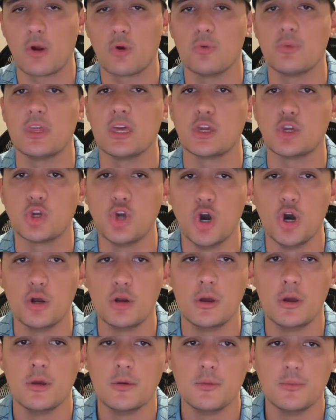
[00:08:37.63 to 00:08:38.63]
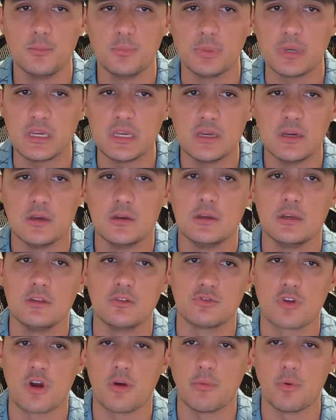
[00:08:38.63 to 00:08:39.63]
or they could be in
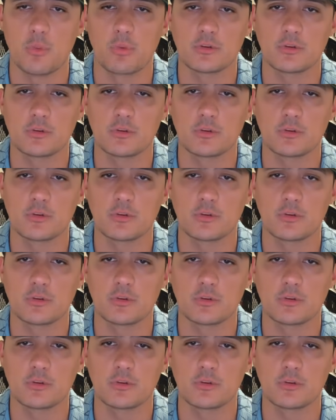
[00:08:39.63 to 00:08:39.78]
trouble.